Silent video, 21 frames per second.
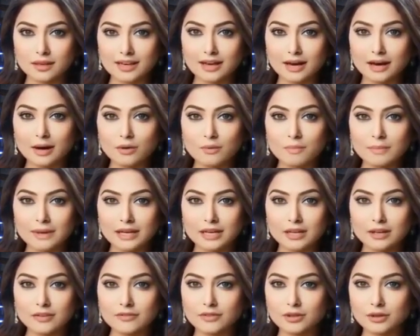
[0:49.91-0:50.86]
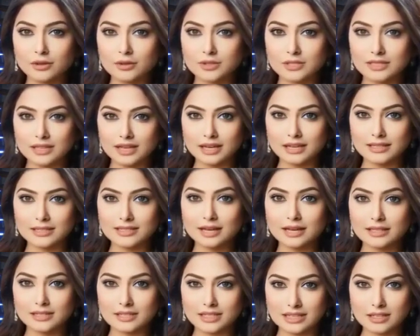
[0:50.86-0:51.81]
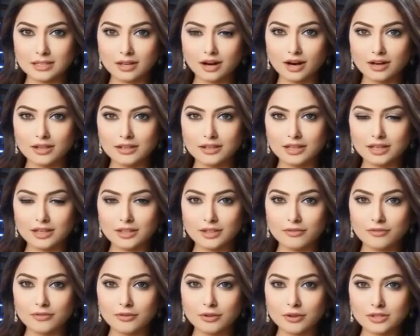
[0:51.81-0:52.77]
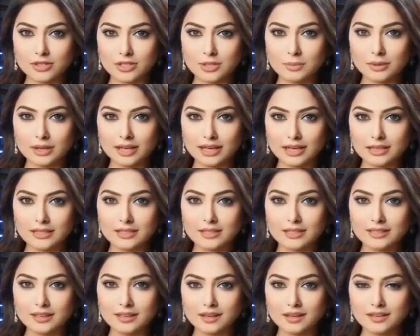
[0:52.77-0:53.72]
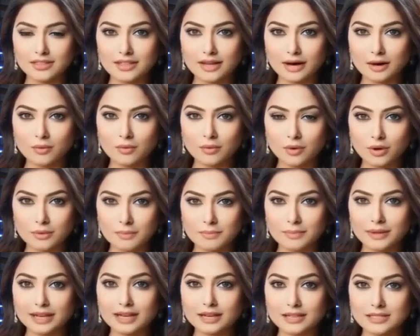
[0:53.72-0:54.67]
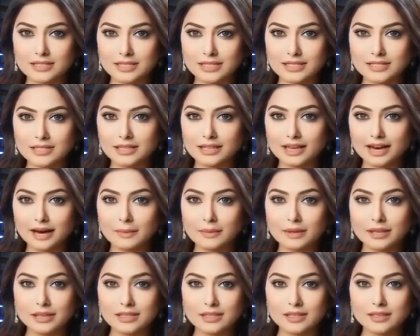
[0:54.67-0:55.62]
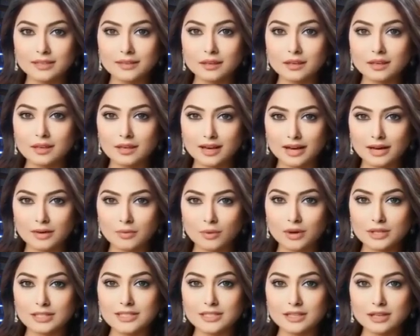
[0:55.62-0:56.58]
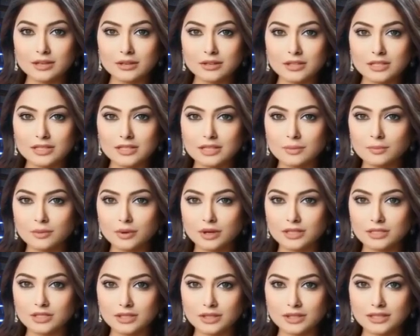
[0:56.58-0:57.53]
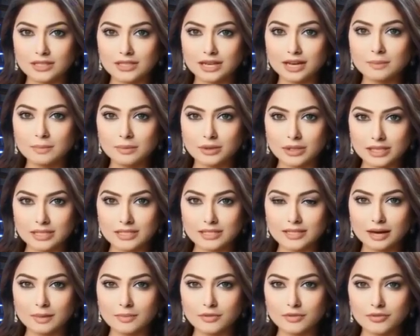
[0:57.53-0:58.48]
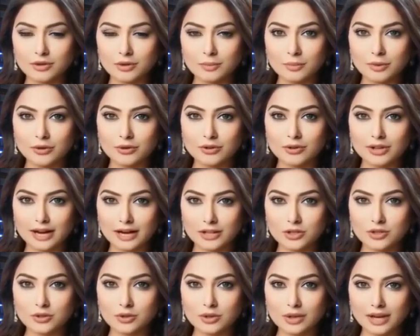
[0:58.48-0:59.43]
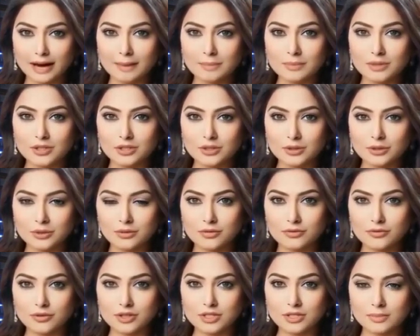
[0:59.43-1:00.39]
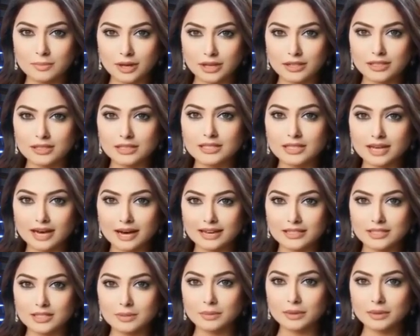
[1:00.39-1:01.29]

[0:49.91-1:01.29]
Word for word: How many of those gigs has he gotten in the first place that weren't because he's an abbot? And what skill does he bring to the table except for a preternatural aptitude for smugness, asked